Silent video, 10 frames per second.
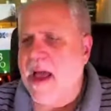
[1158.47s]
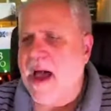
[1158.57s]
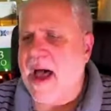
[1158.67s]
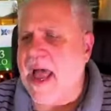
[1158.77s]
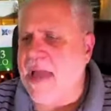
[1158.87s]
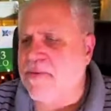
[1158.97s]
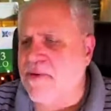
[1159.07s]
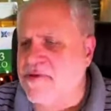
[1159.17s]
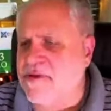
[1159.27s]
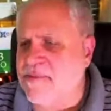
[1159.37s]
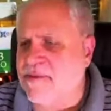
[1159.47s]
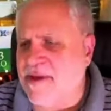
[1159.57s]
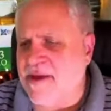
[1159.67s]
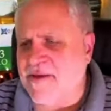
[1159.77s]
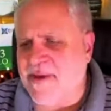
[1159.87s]
I personally
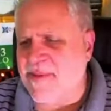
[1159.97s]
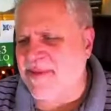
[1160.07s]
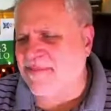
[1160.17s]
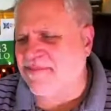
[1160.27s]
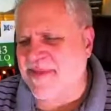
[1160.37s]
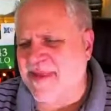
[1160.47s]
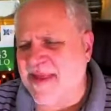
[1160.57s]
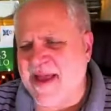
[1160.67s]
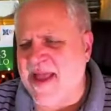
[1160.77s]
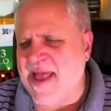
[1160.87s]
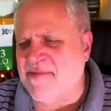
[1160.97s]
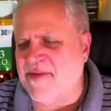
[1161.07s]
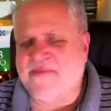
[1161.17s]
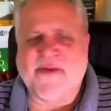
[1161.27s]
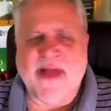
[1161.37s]
believe, I
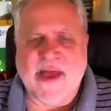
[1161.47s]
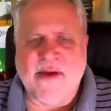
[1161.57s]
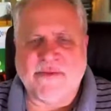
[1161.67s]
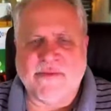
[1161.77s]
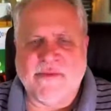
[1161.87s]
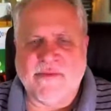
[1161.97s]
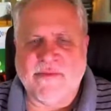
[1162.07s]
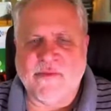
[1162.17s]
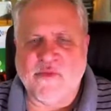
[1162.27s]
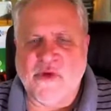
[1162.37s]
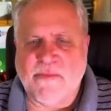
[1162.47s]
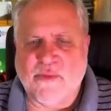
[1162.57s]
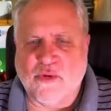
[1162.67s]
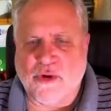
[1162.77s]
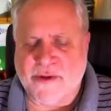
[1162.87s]
haven't found
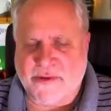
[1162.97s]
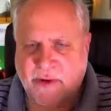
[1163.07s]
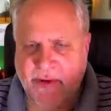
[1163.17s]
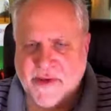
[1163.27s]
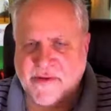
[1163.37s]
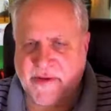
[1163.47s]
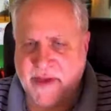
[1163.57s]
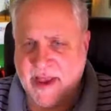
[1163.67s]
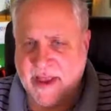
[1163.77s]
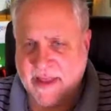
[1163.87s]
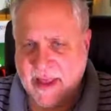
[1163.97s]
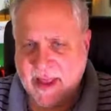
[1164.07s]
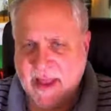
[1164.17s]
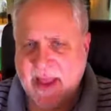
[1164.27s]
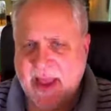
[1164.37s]
reports on this yet.
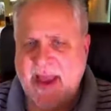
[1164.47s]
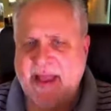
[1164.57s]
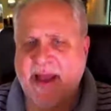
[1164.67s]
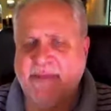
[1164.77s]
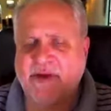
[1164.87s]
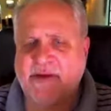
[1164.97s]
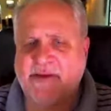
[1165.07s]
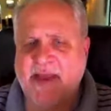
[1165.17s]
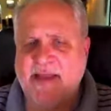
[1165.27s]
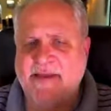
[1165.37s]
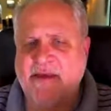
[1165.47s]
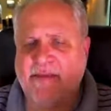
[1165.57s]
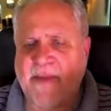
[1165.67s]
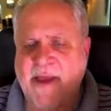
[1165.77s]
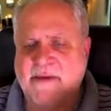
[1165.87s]
And I'm just saying this
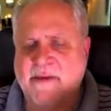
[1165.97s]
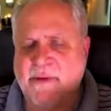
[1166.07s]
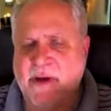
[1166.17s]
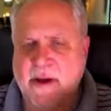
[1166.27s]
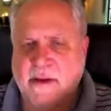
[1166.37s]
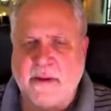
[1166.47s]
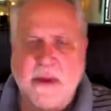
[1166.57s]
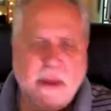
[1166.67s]
based upon